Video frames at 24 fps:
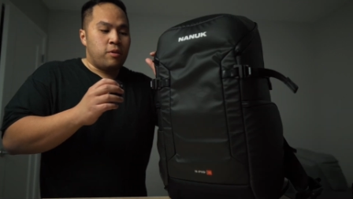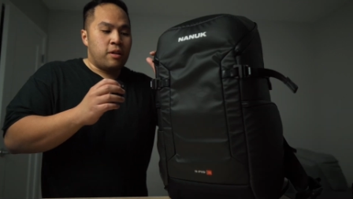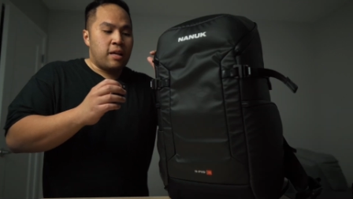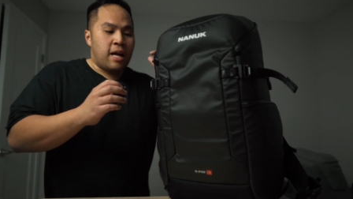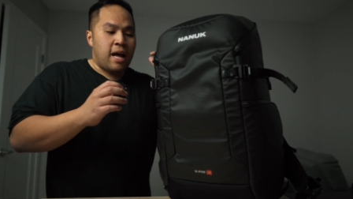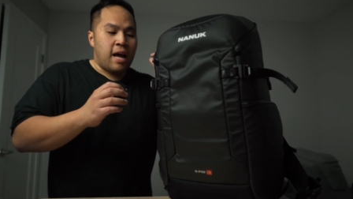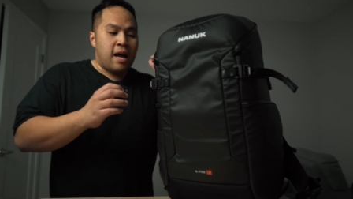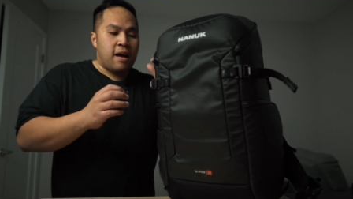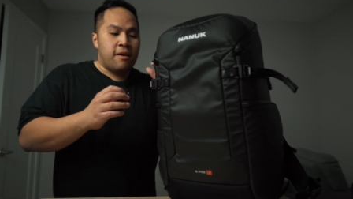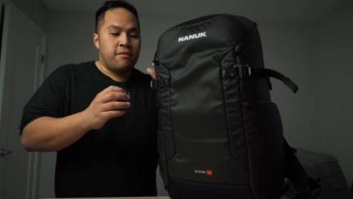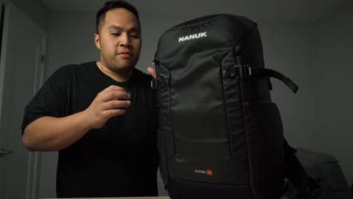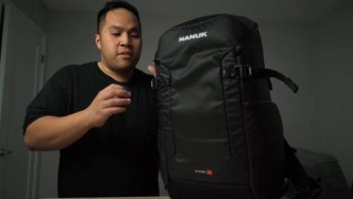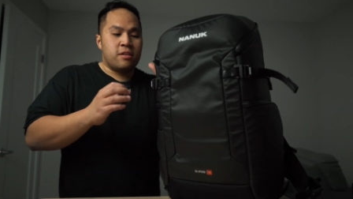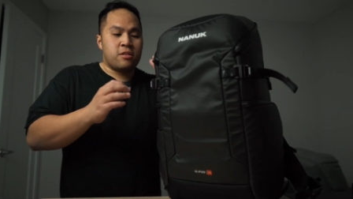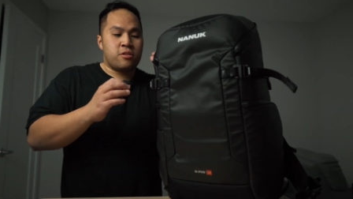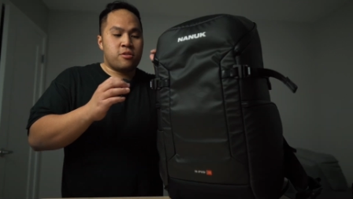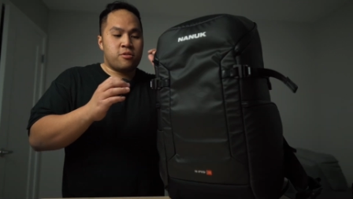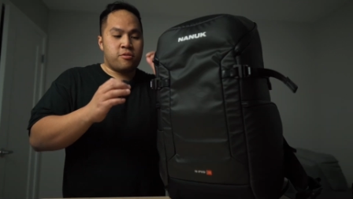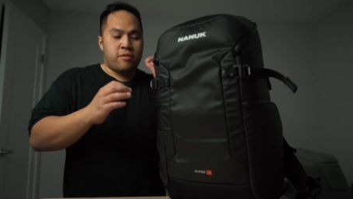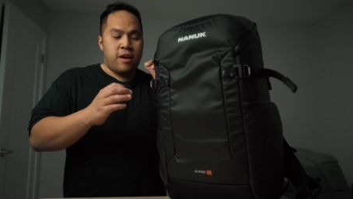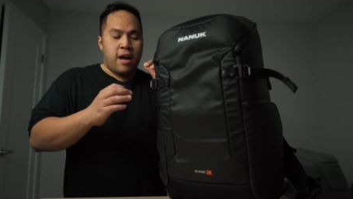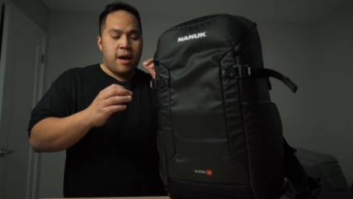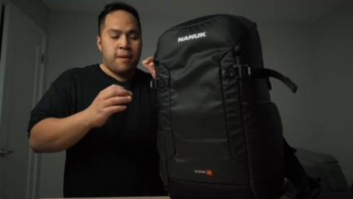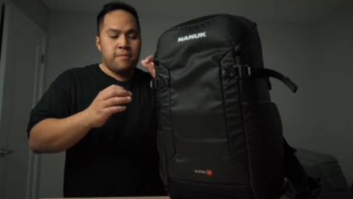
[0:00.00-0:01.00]
we'll have the
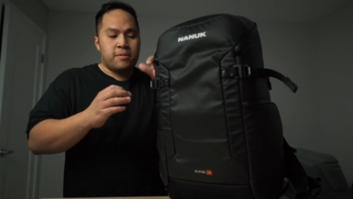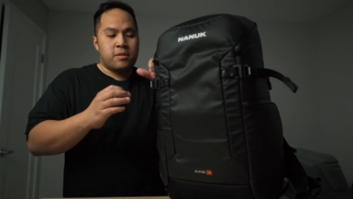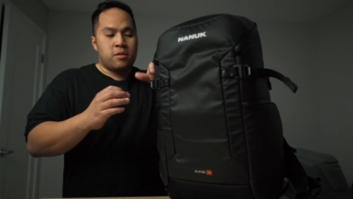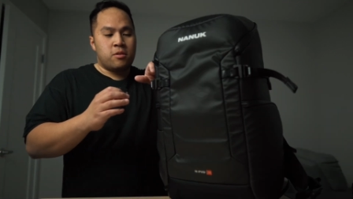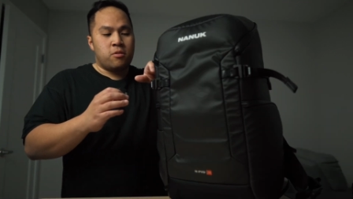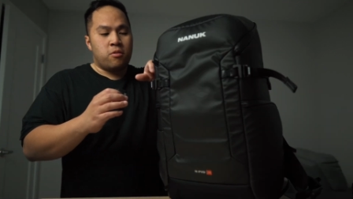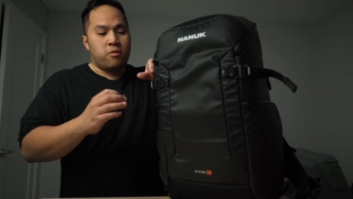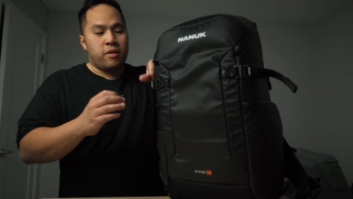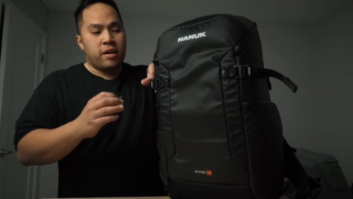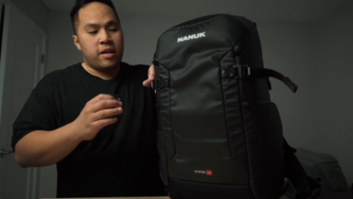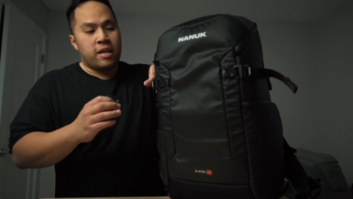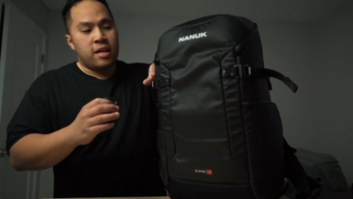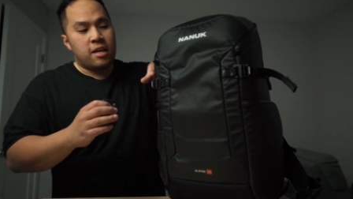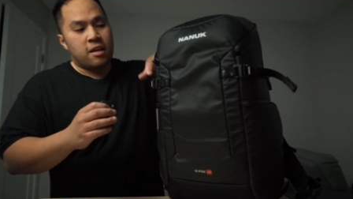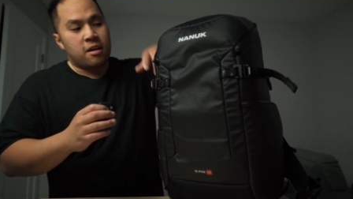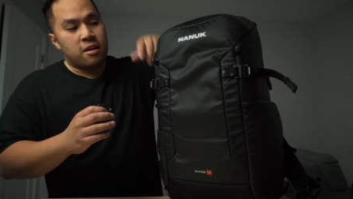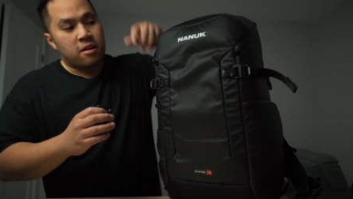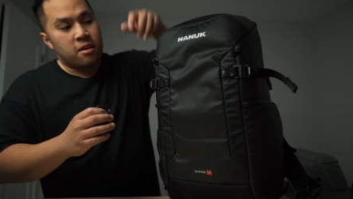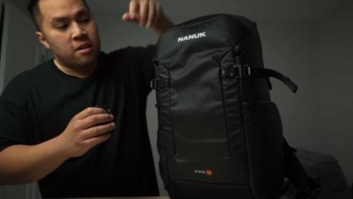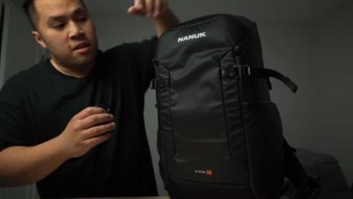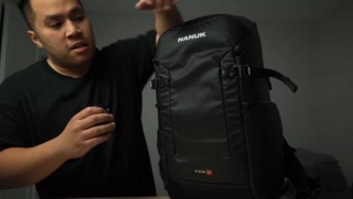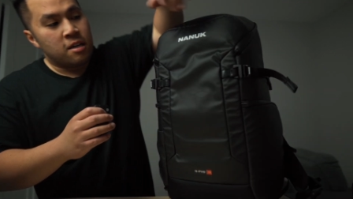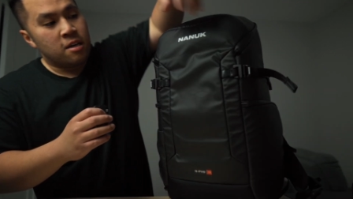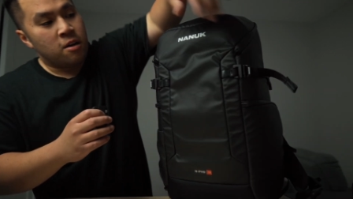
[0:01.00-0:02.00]
straps right
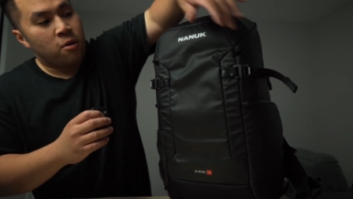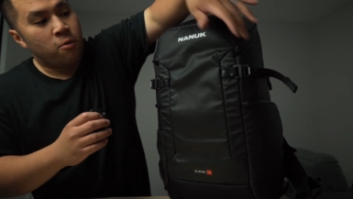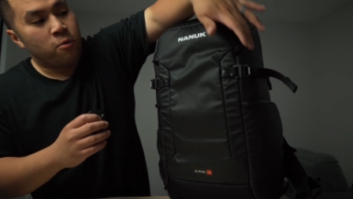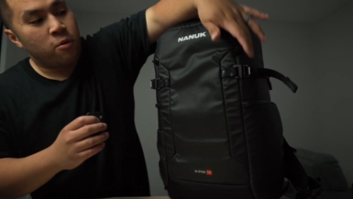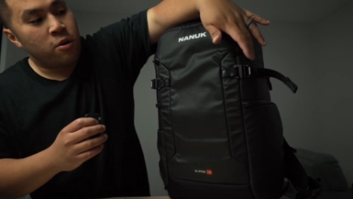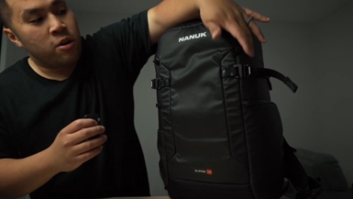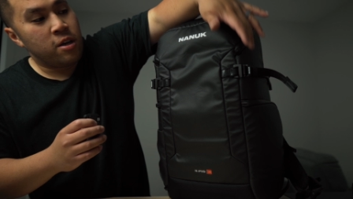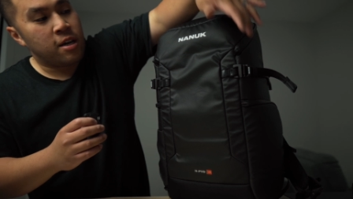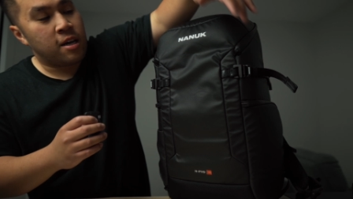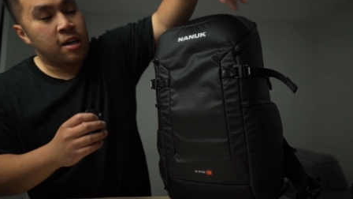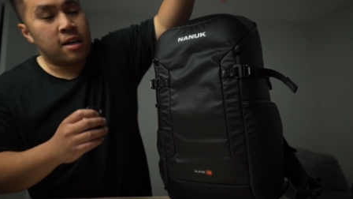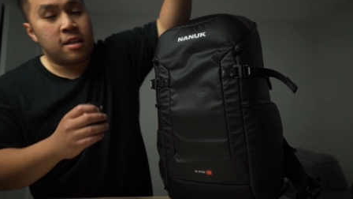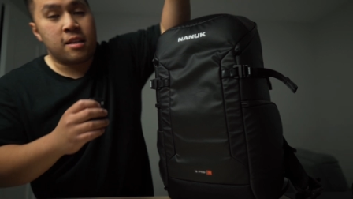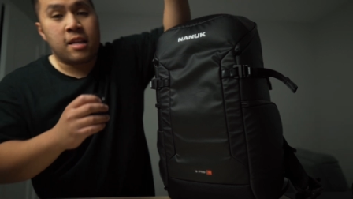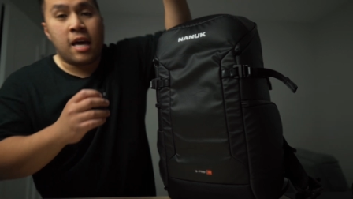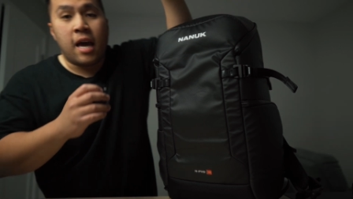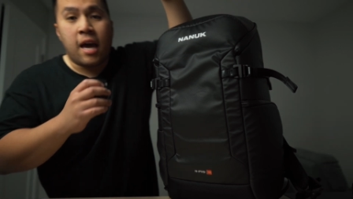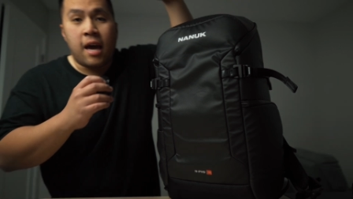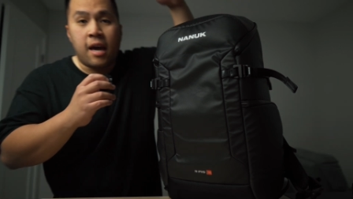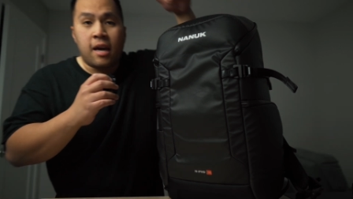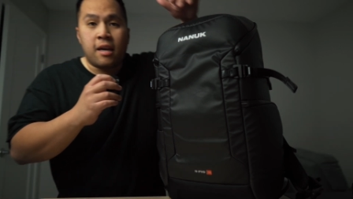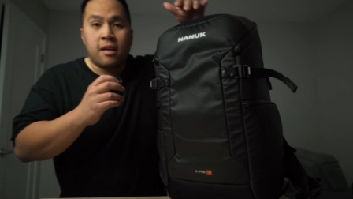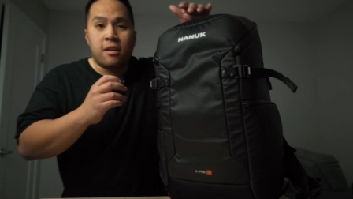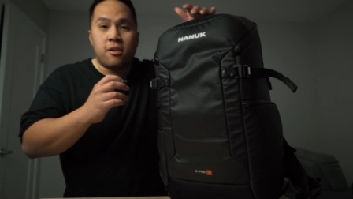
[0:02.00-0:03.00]
here where you can
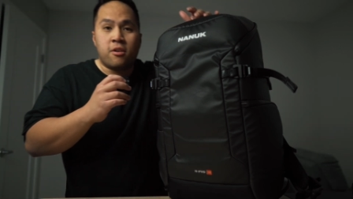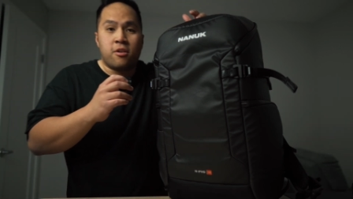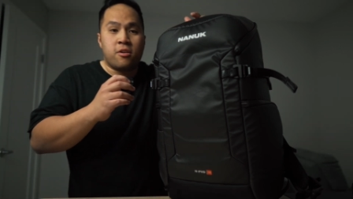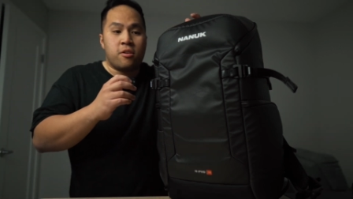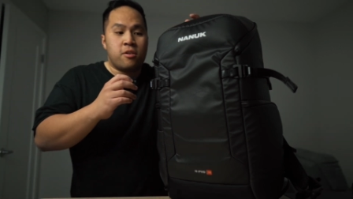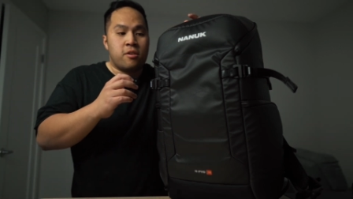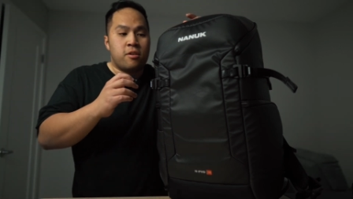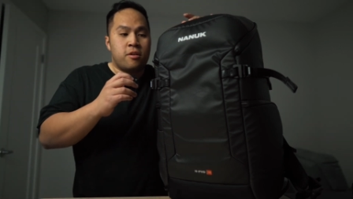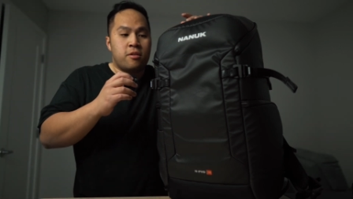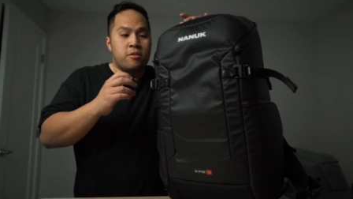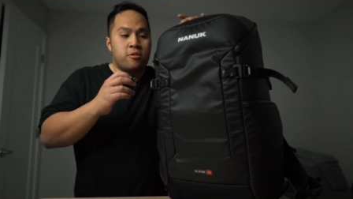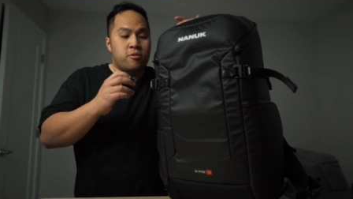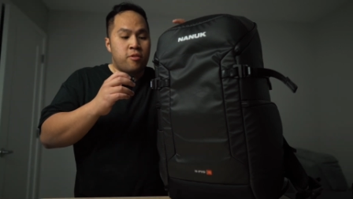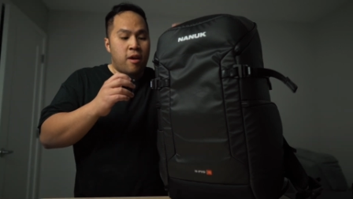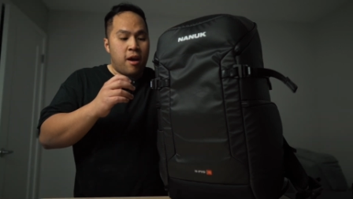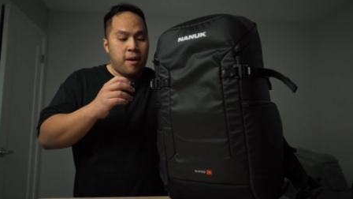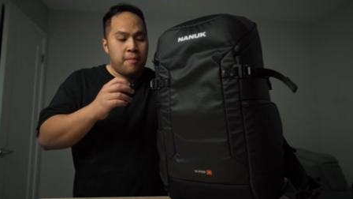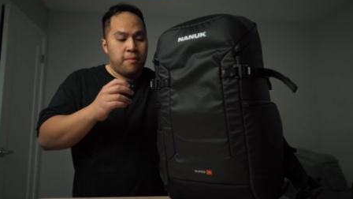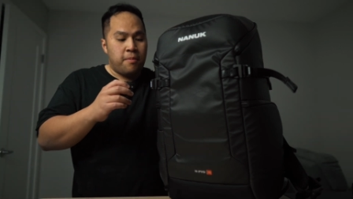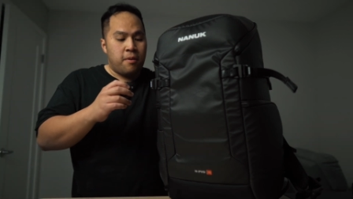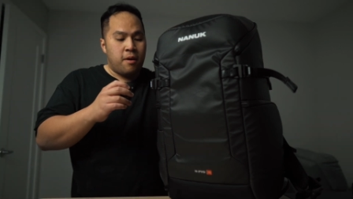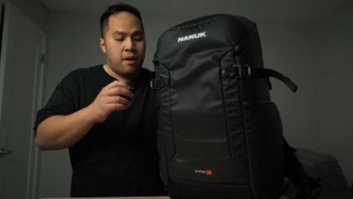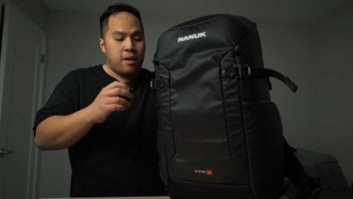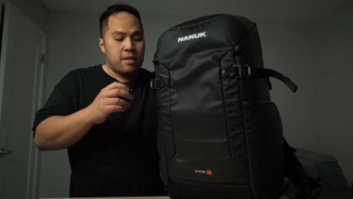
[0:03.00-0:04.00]
hang your
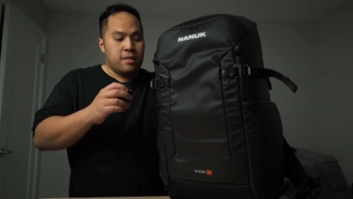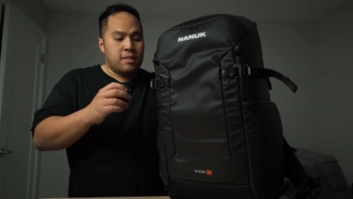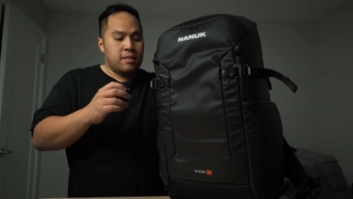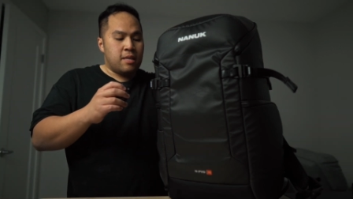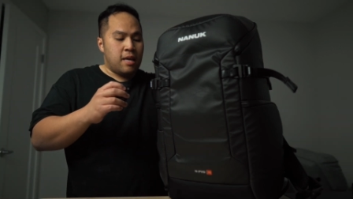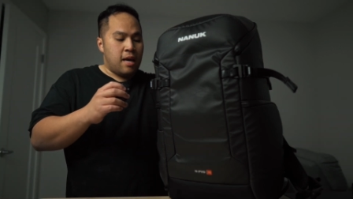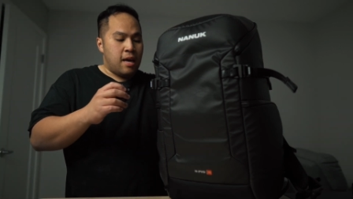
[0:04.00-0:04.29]
tripods,